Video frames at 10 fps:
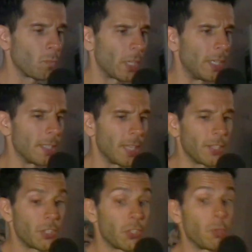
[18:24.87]
it's
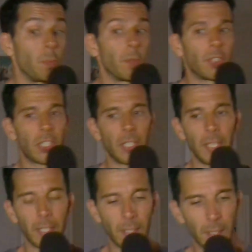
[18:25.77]
not super
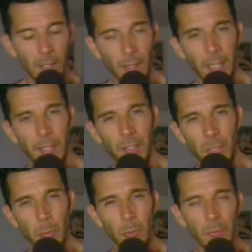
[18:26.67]
slick like the
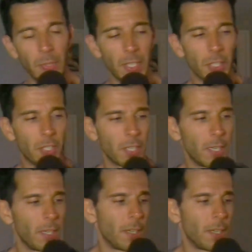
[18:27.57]
smooth finish.